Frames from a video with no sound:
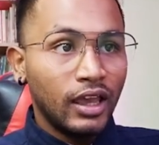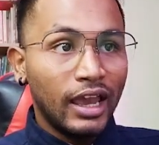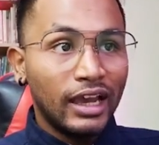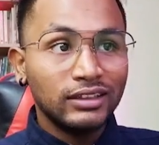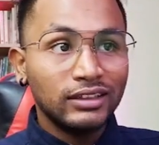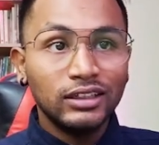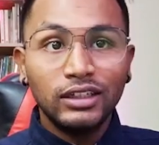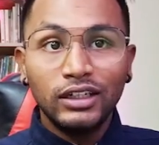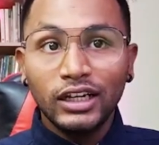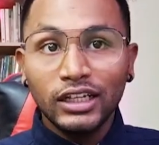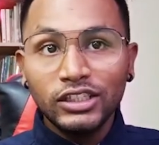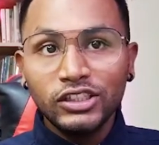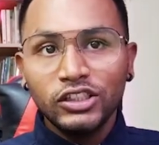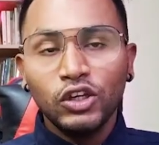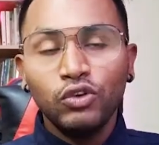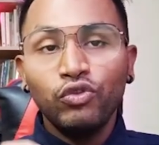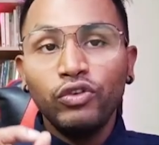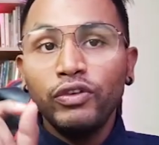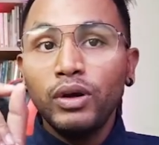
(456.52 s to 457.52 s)
as a
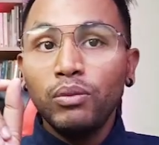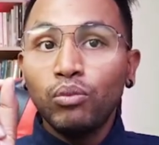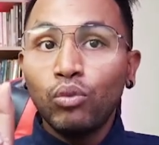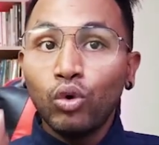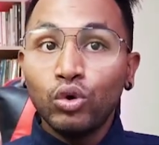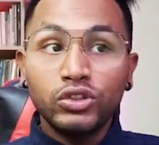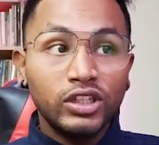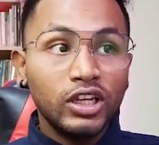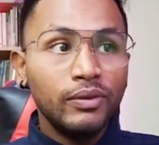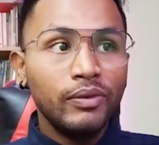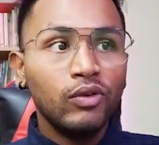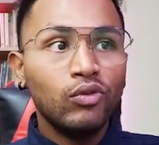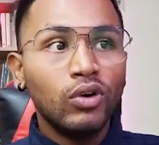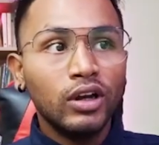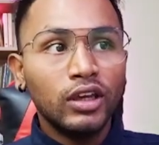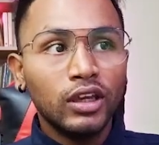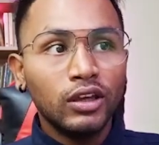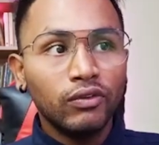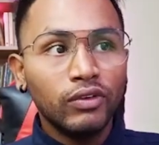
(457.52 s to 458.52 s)
tester, we will mostly be
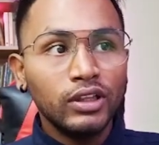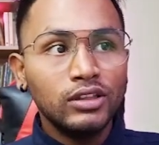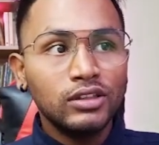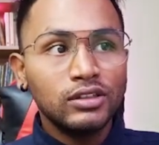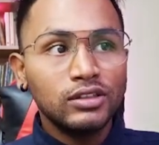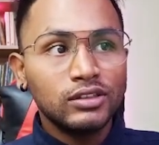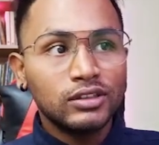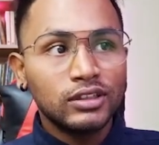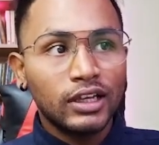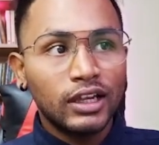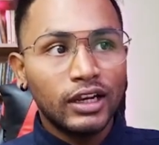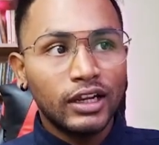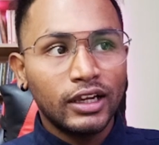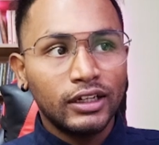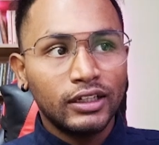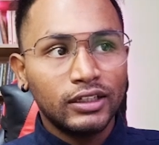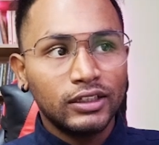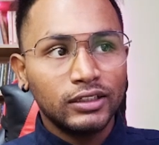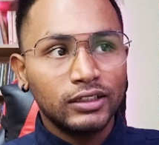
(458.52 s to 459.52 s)
working with
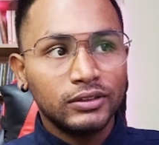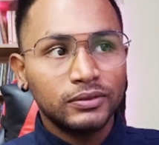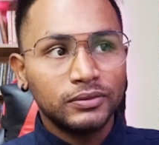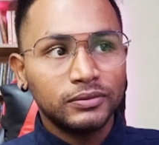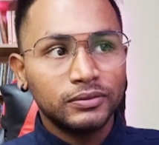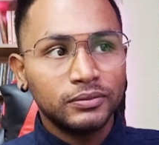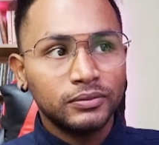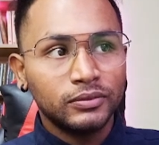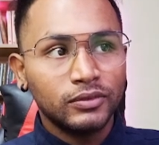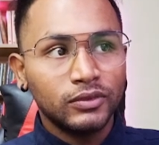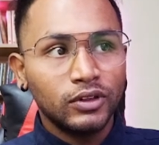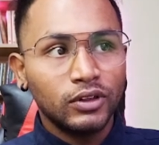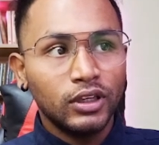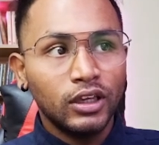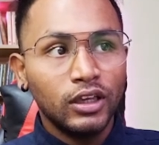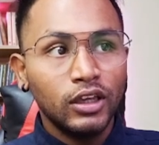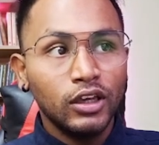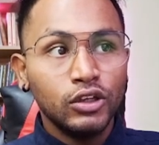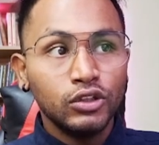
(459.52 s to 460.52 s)
select.
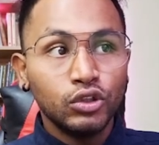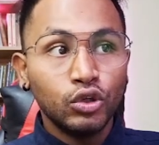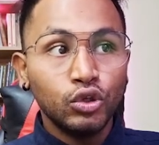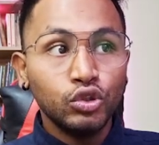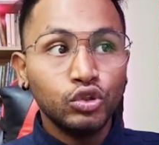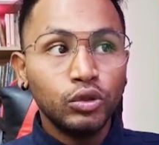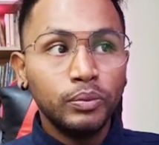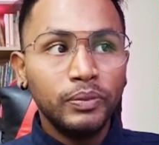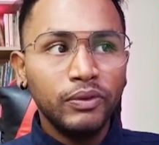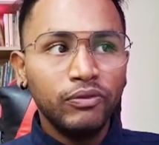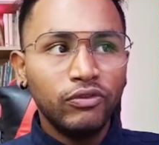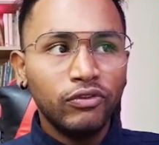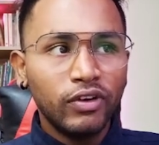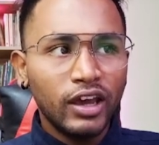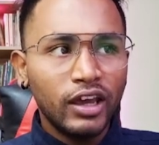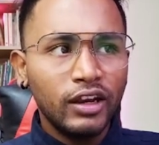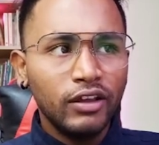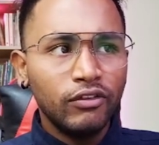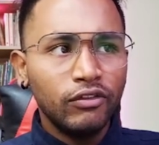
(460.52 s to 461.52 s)
Okay, so you should be
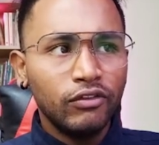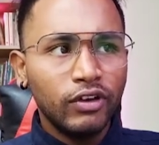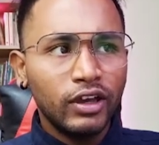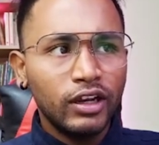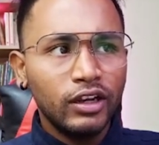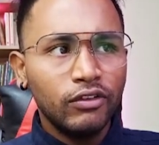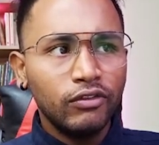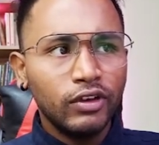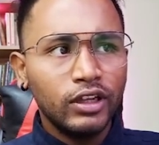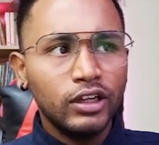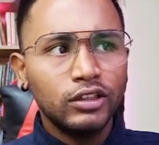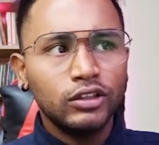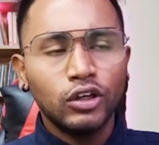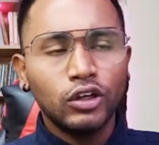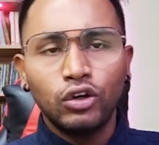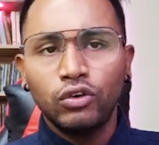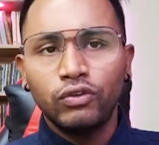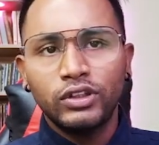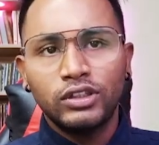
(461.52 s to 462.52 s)
very very very
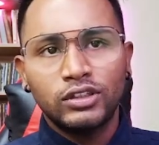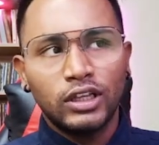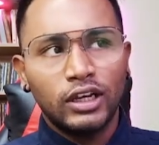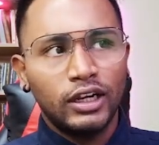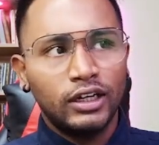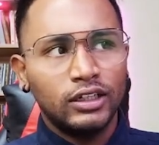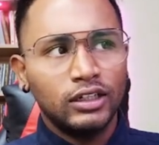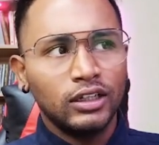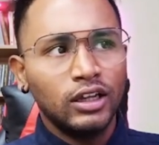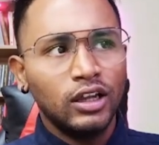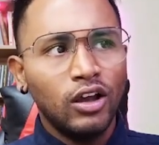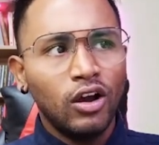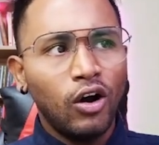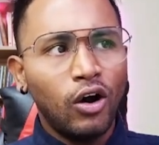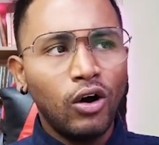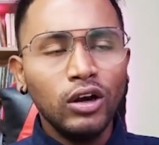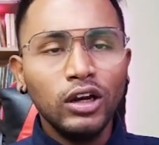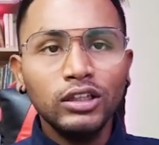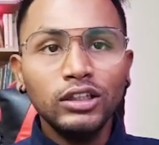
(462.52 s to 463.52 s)
thorough with select.
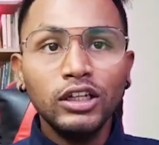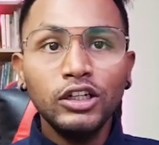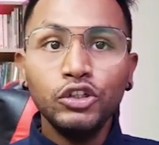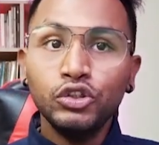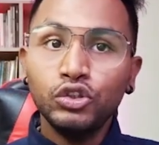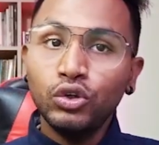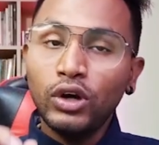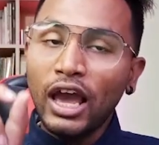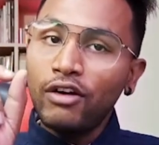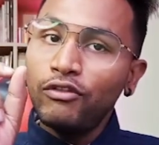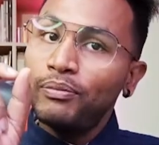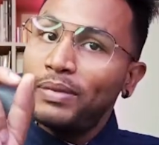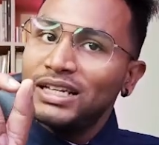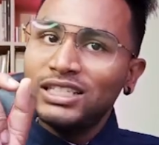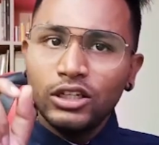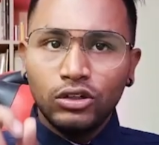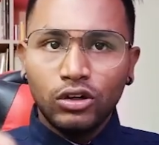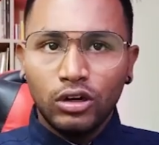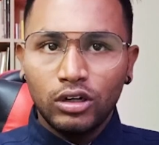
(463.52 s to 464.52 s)
All other you should have
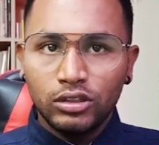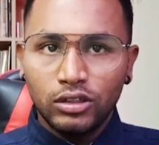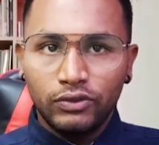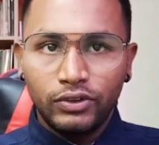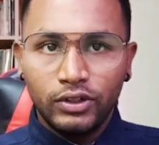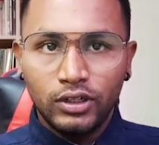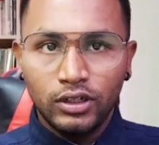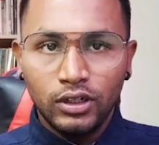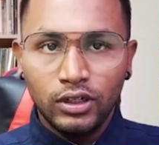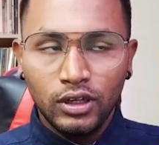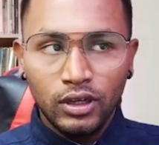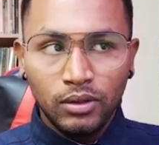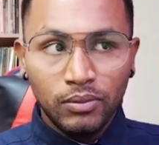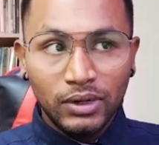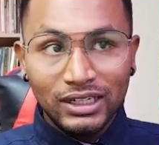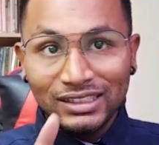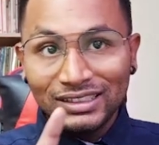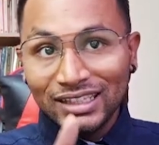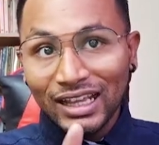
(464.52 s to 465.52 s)
basic knowledge of it,
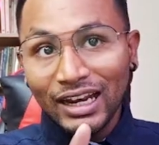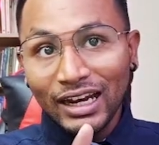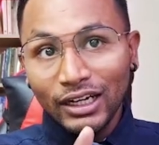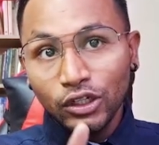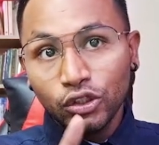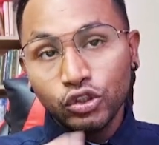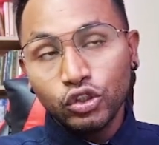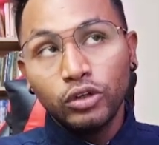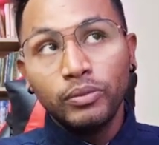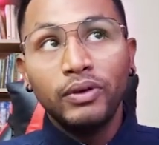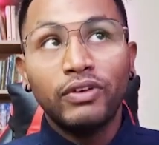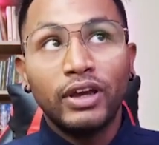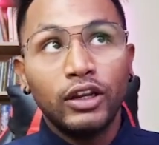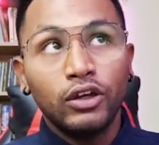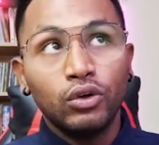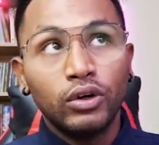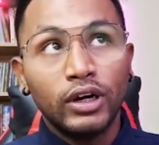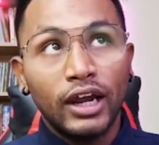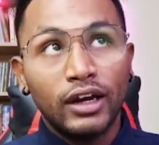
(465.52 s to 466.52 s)
but select you should be
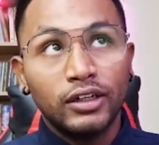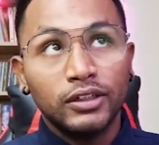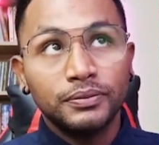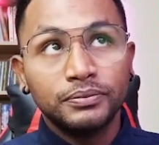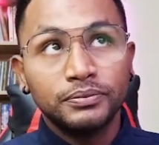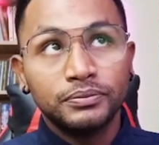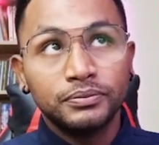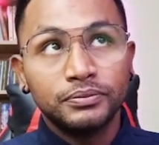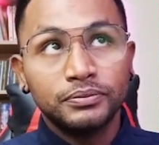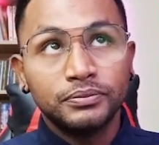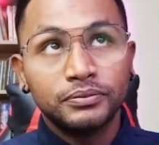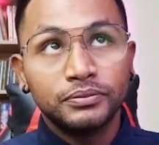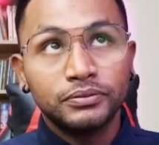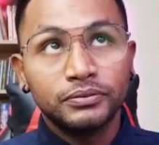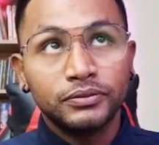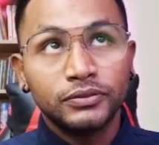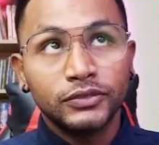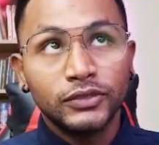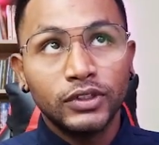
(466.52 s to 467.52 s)
very good at.
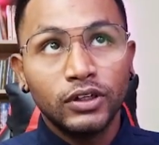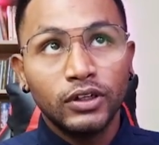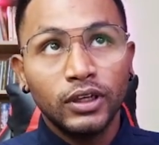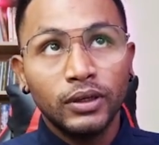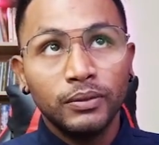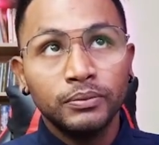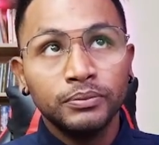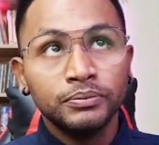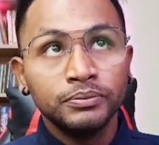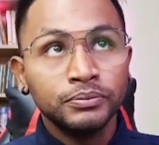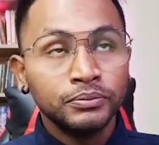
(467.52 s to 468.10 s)
Okay,